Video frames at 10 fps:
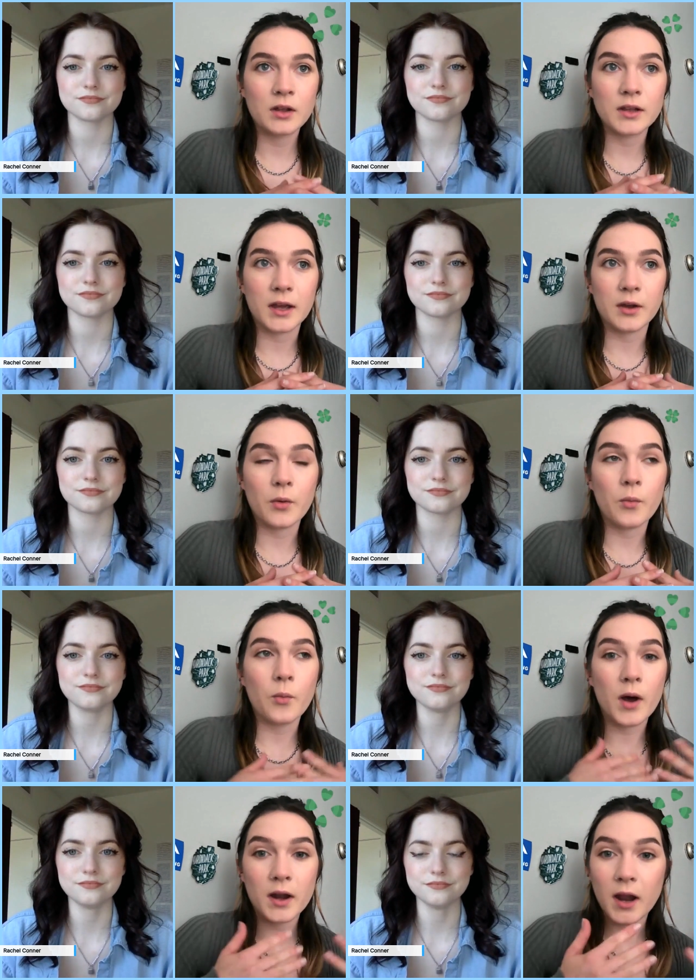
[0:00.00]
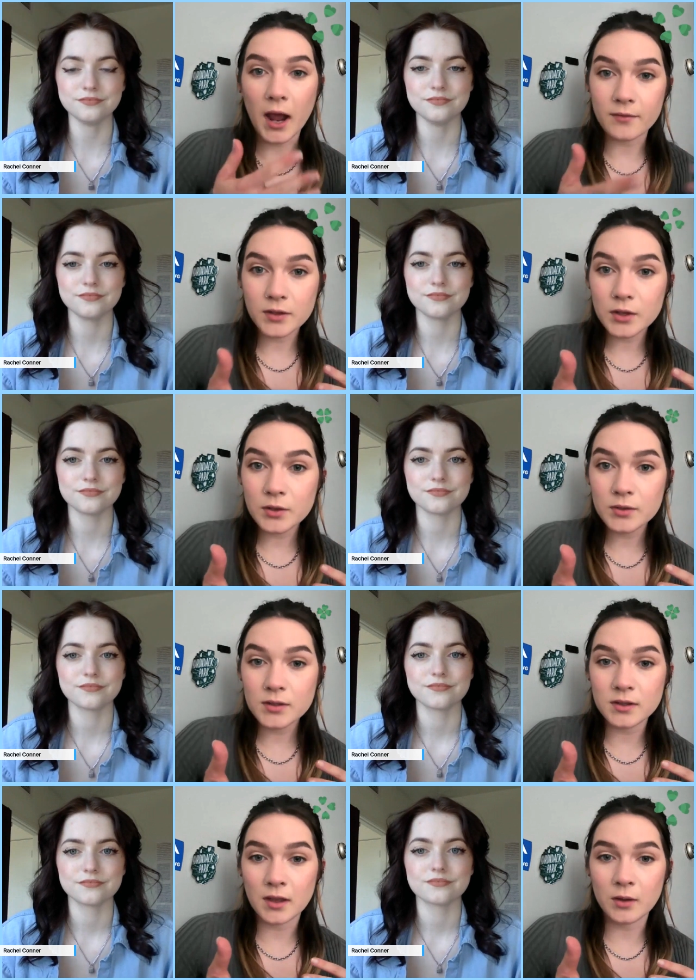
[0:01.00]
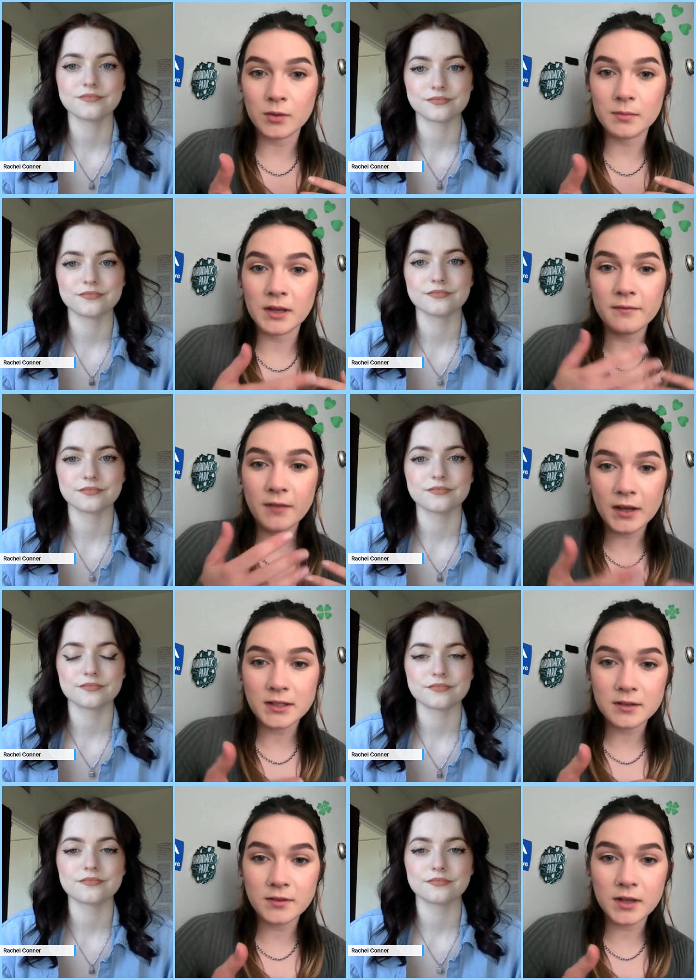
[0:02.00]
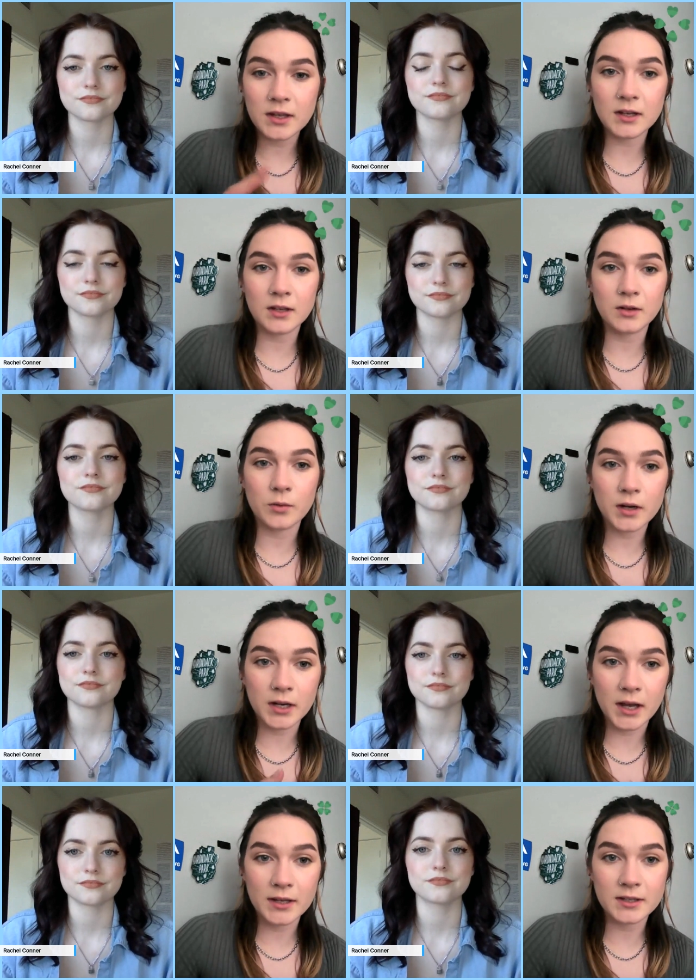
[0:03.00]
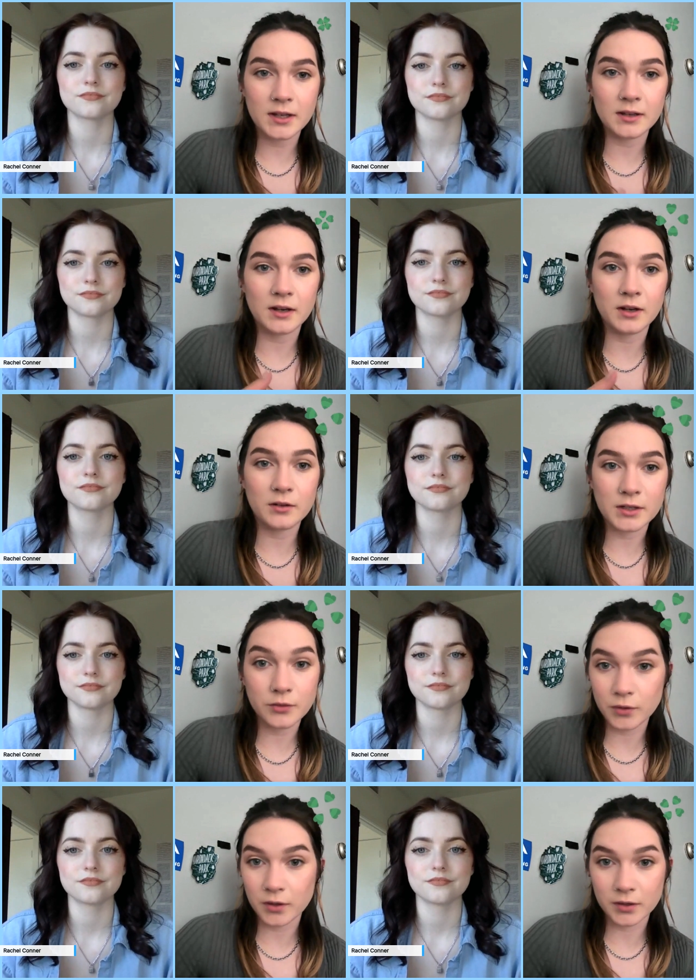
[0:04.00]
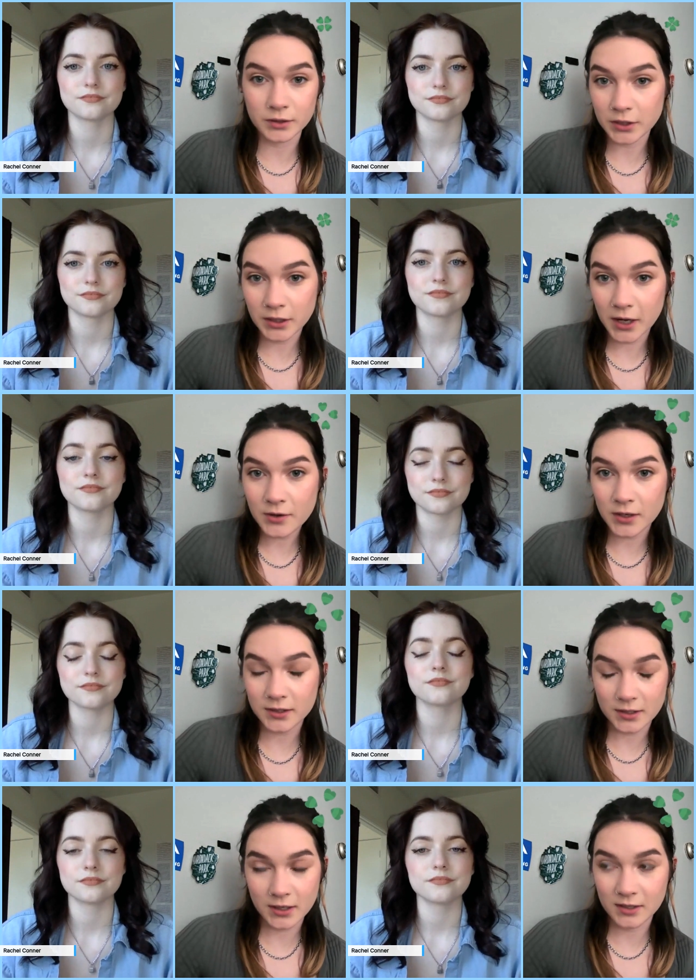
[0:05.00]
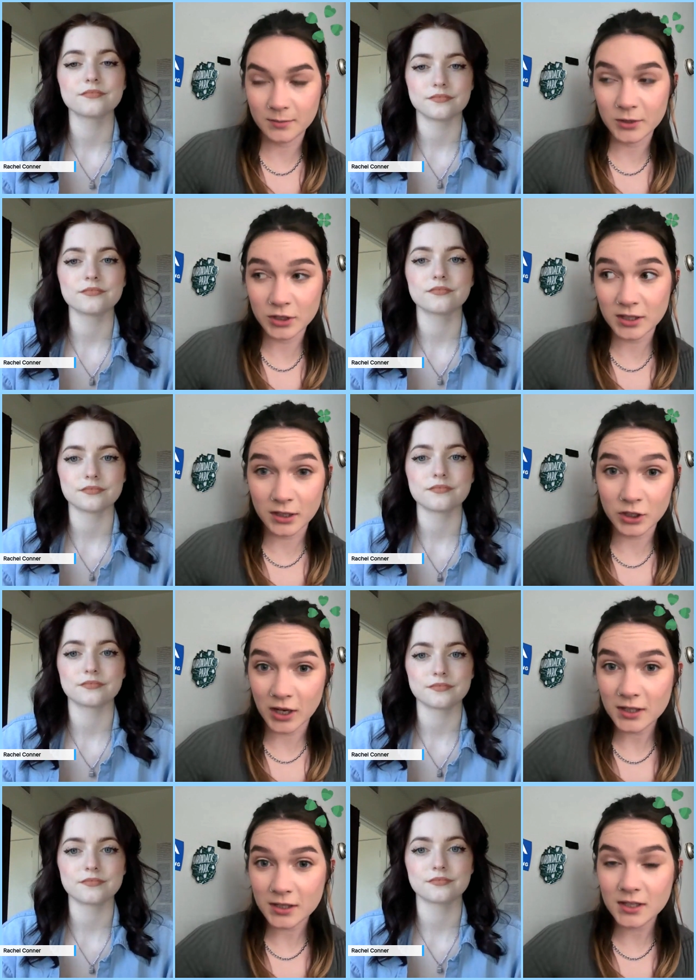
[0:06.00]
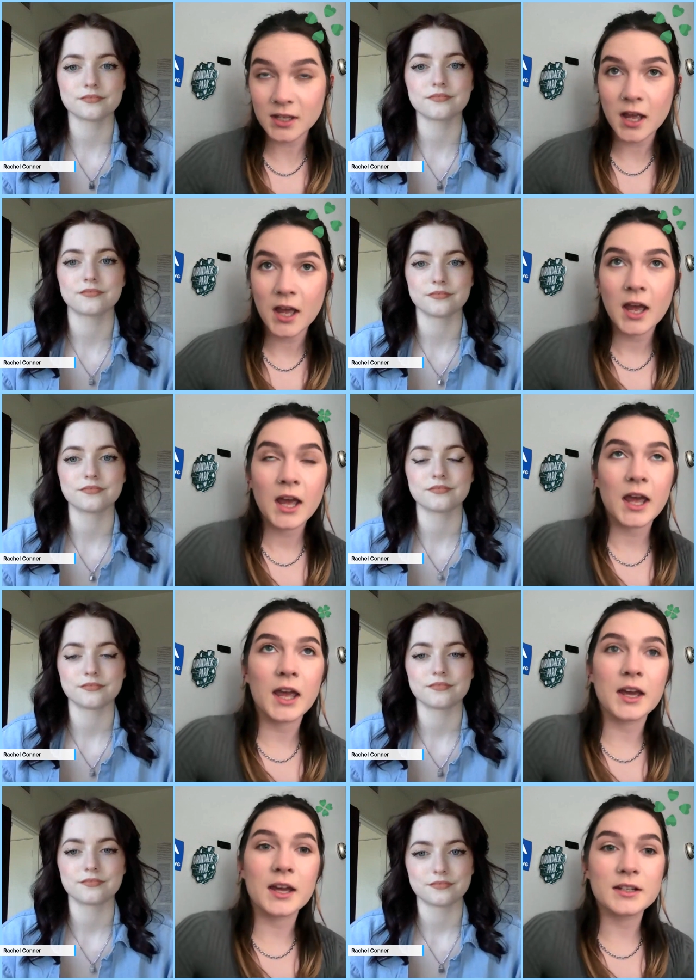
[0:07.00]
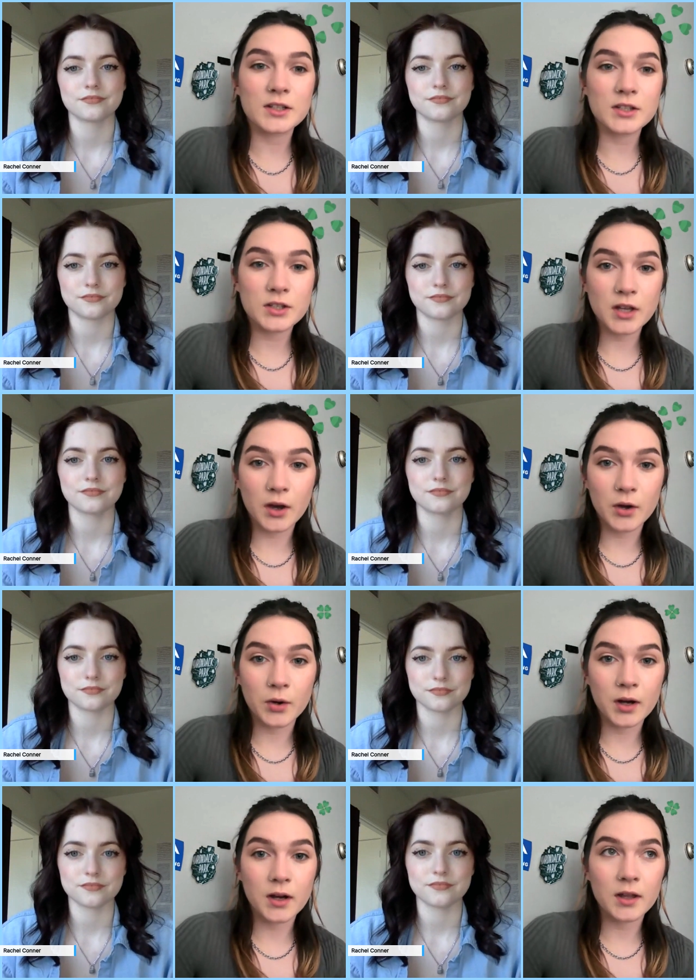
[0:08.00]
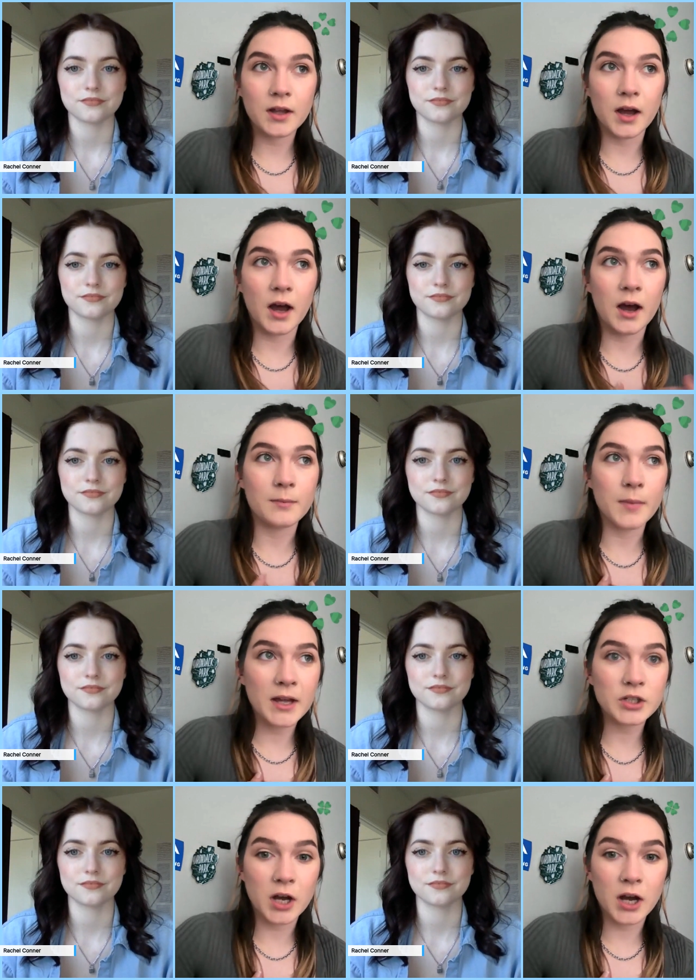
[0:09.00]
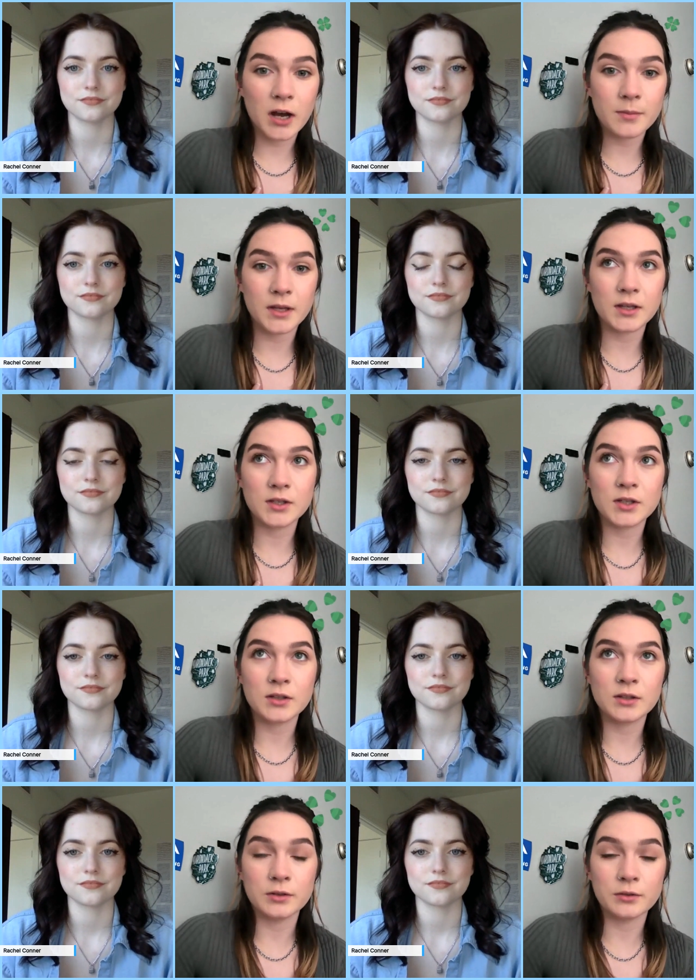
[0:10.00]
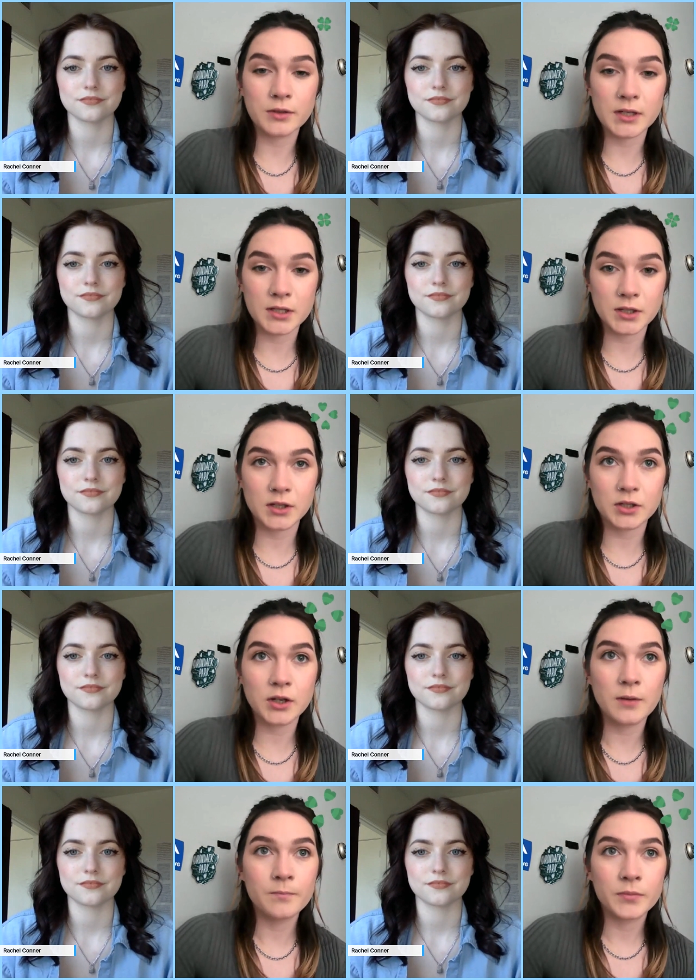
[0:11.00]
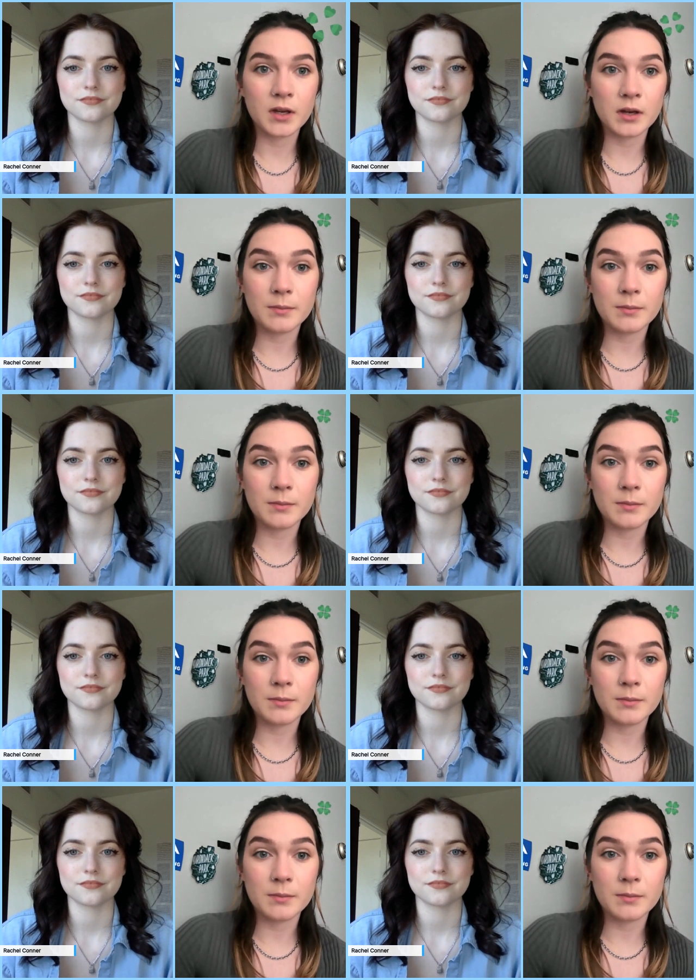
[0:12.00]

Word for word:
Speaker 1: like what avenues they would be effective in in organizing and increasing rural turnout, as the name suggests. And so um, my job is to research the